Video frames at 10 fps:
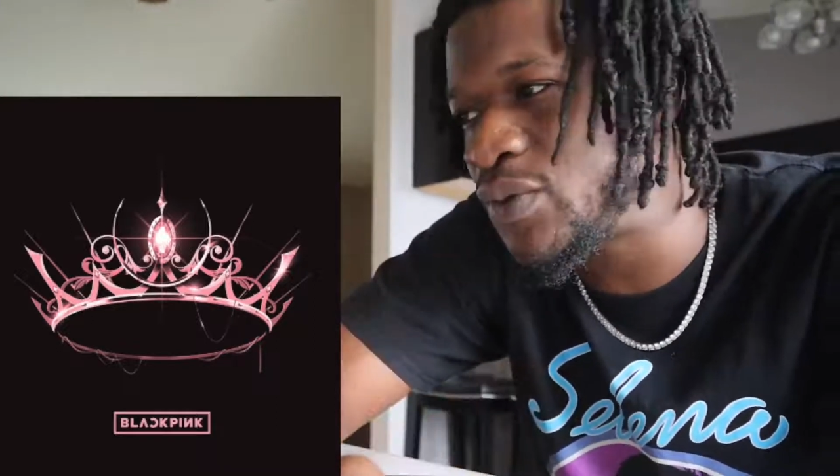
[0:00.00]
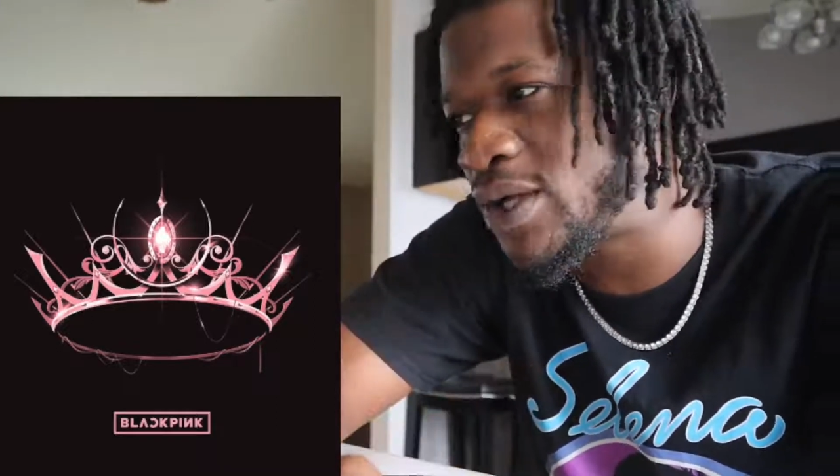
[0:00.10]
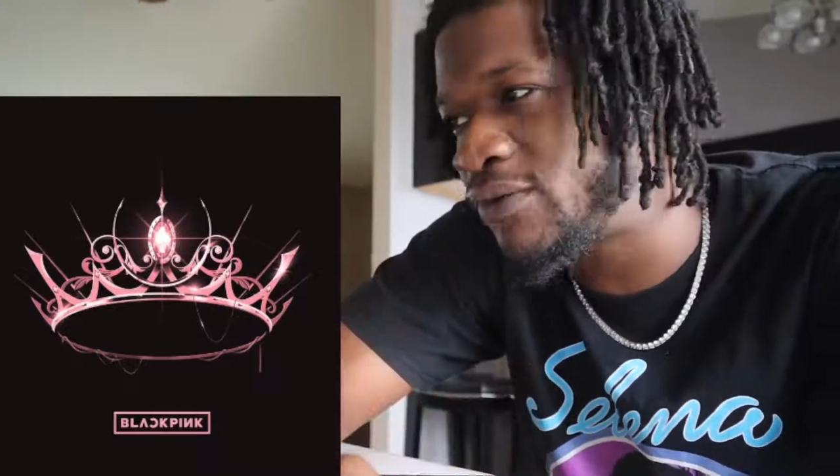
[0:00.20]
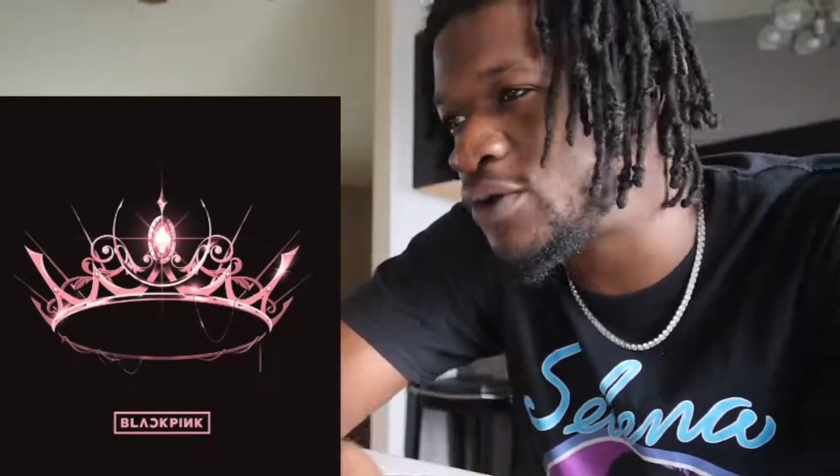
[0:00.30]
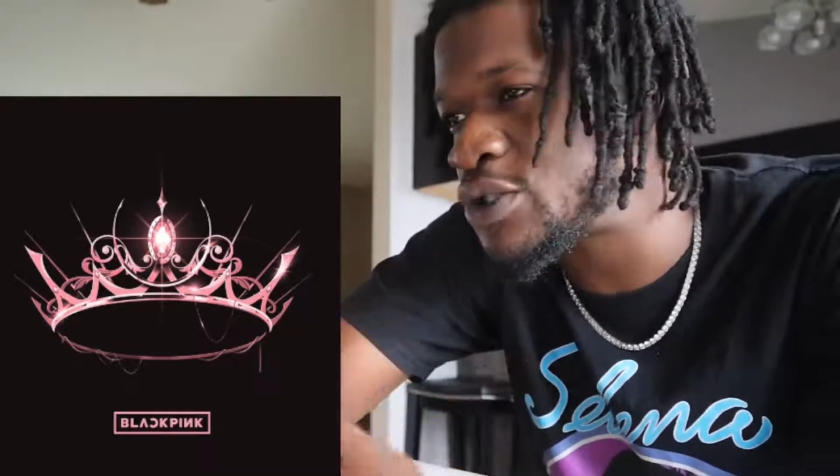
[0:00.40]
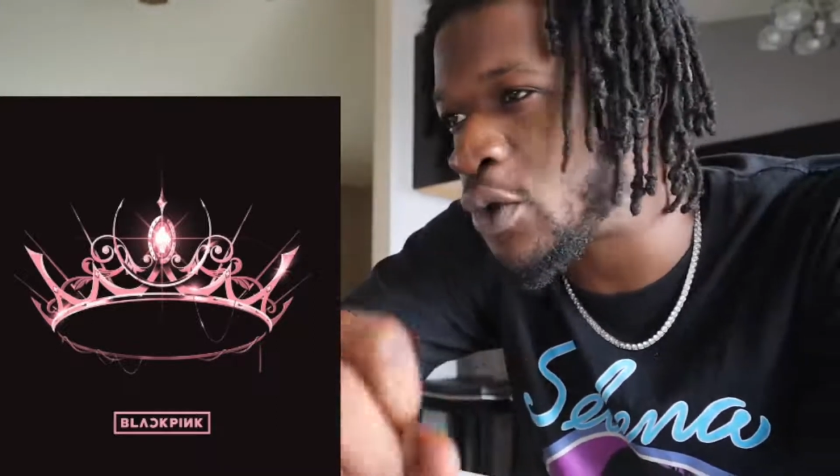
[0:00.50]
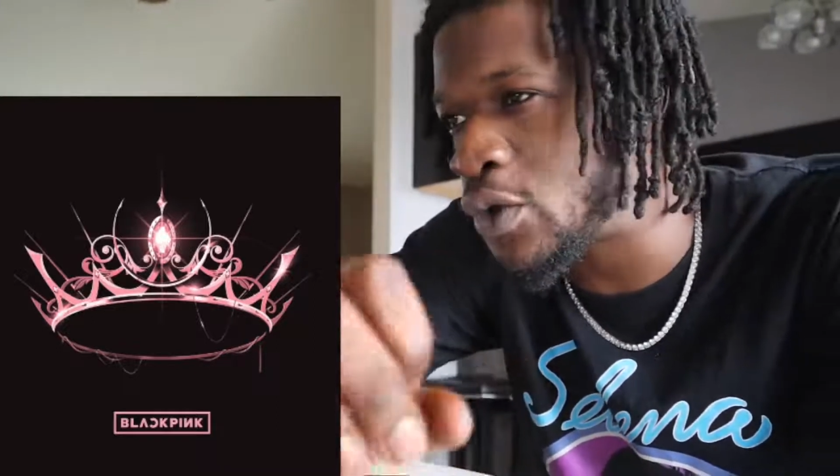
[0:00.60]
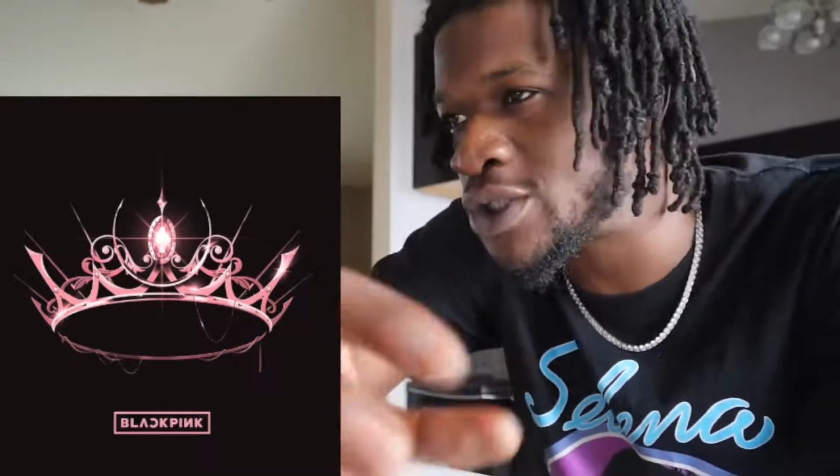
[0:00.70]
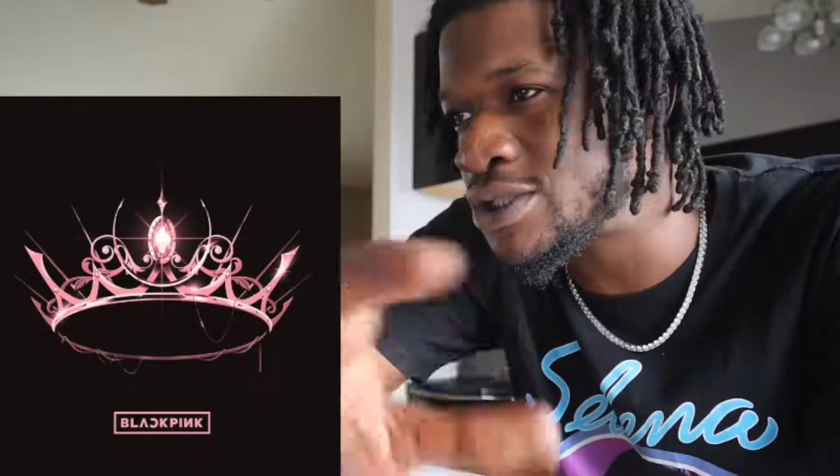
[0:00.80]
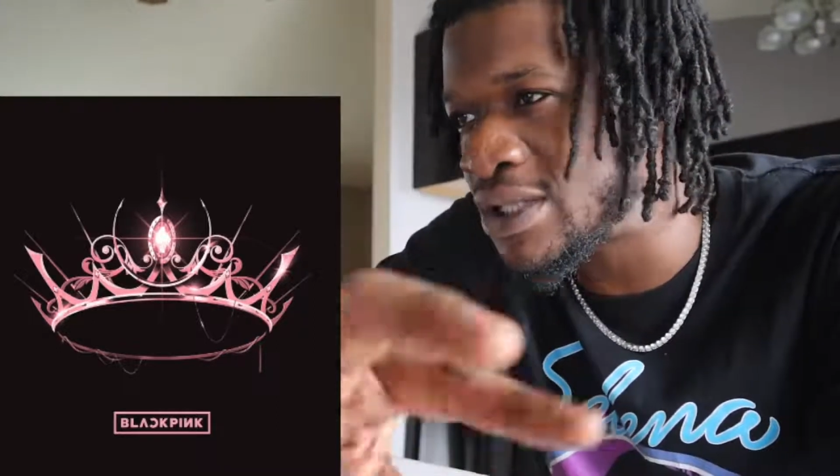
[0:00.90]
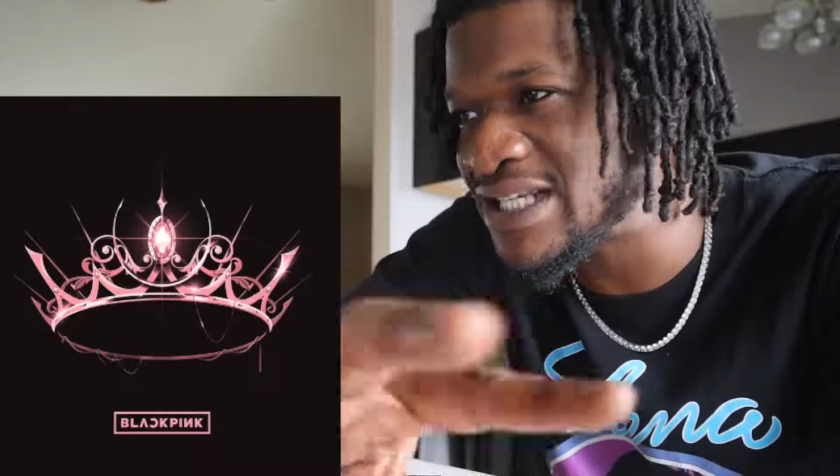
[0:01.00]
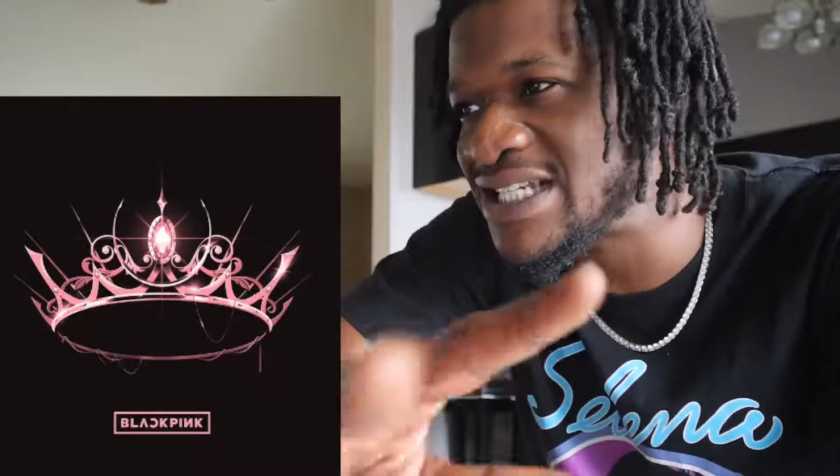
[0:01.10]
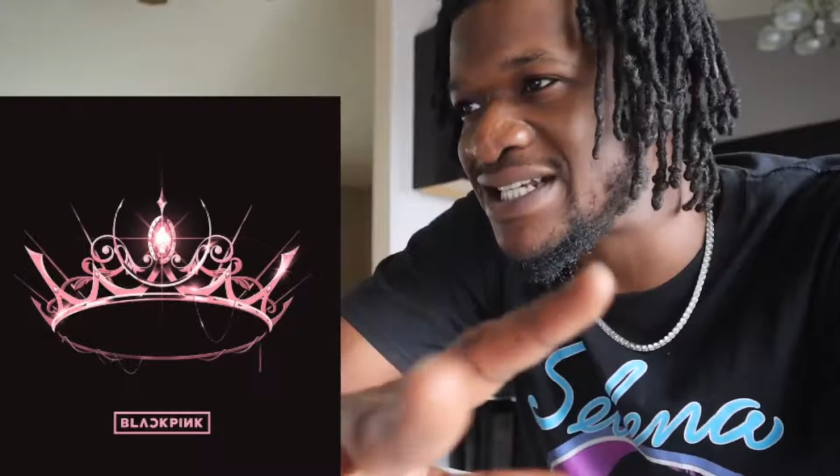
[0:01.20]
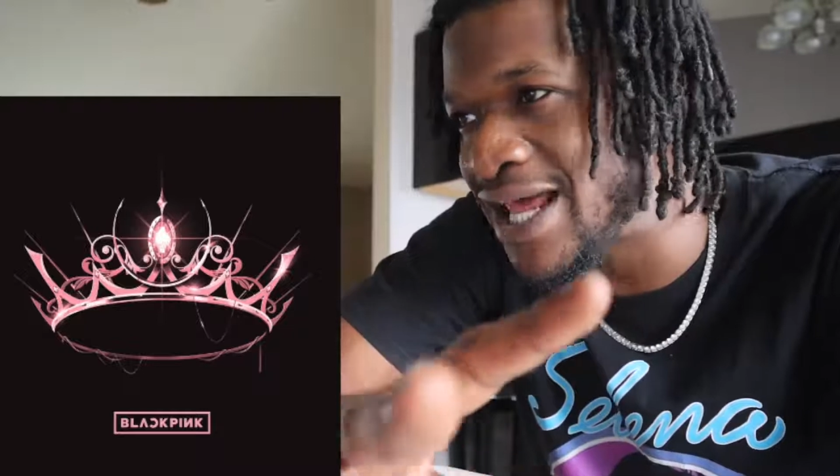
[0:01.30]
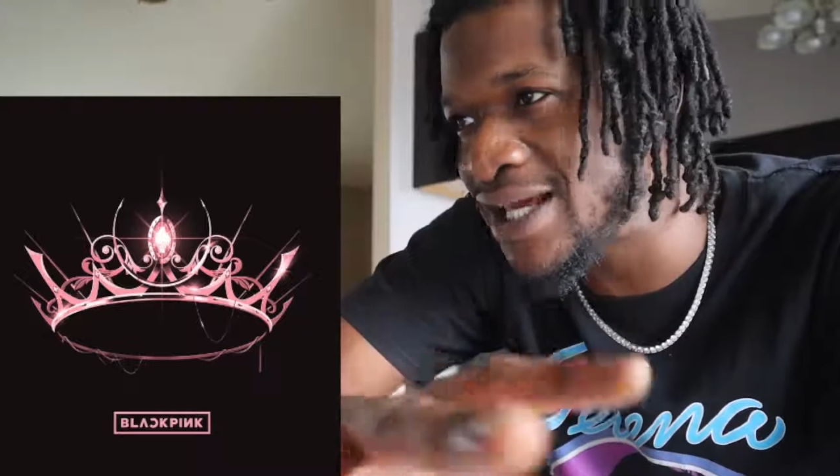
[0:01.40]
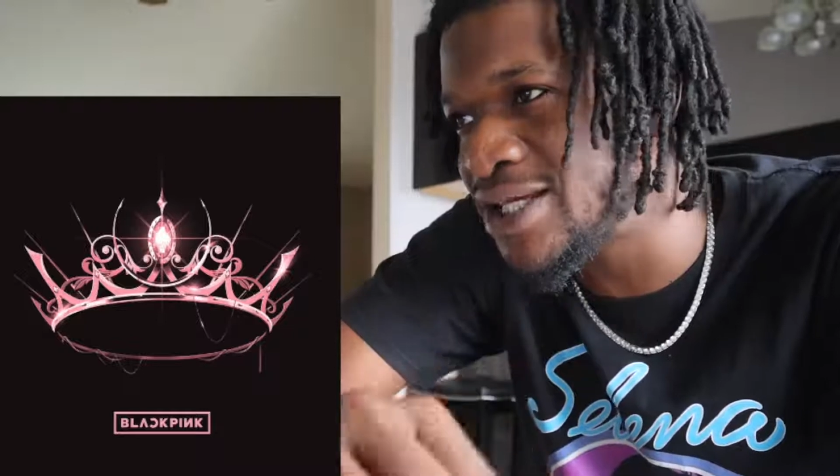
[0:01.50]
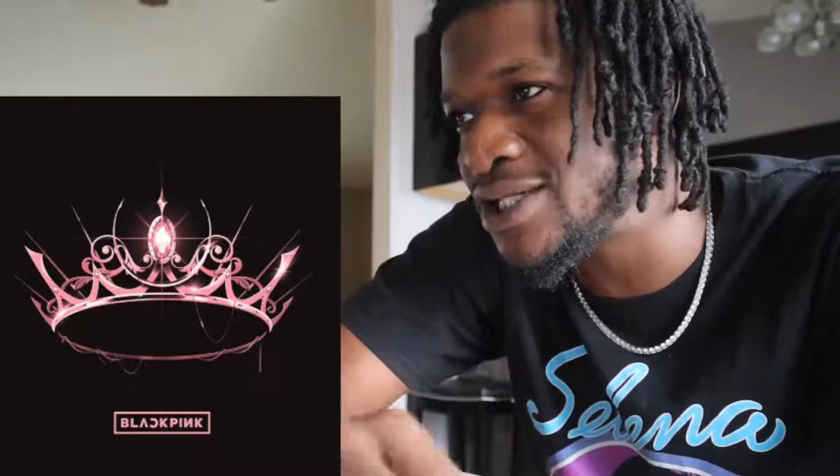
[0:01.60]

Or the aesthetic